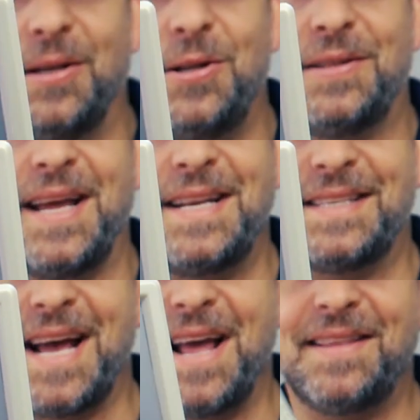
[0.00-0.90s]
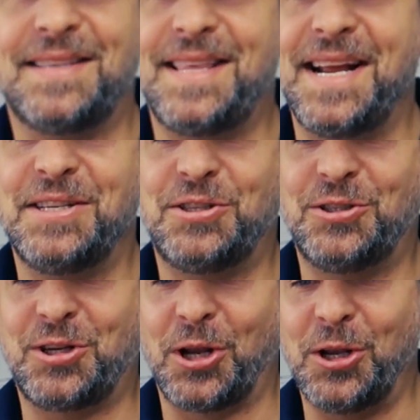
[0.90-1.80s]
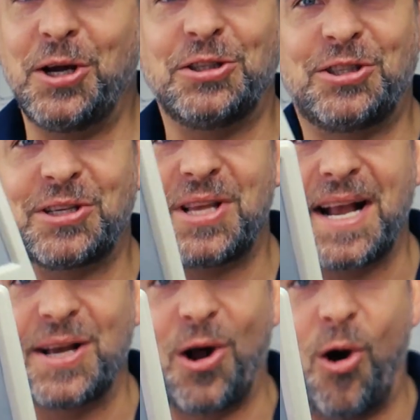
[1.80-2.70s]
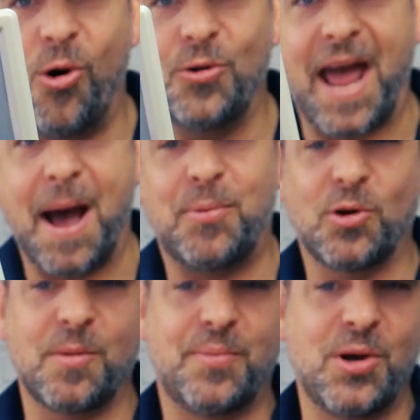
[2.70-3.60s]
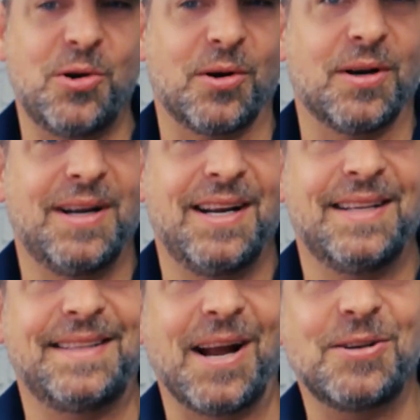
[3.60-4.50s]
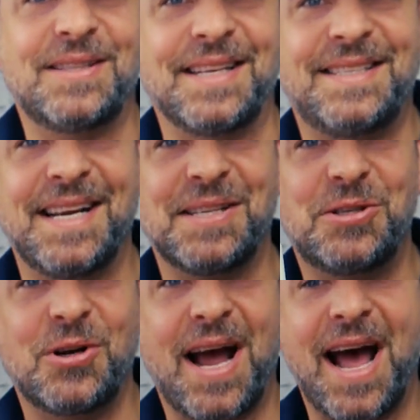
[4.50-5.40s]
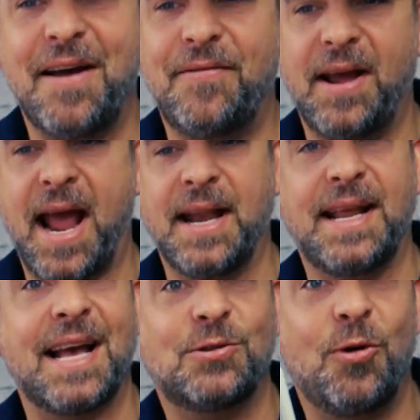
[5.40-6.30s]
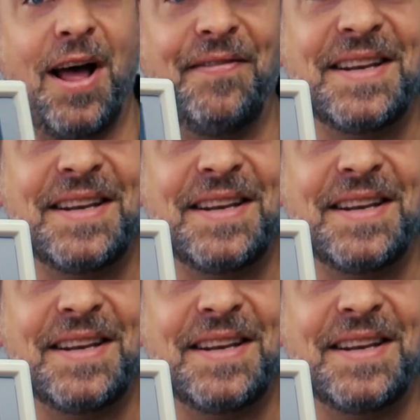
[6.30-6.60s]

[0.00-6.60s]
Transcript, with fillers: Look, they designed this thing to look just like an old Apple computer. There's the disk drive, and guess what?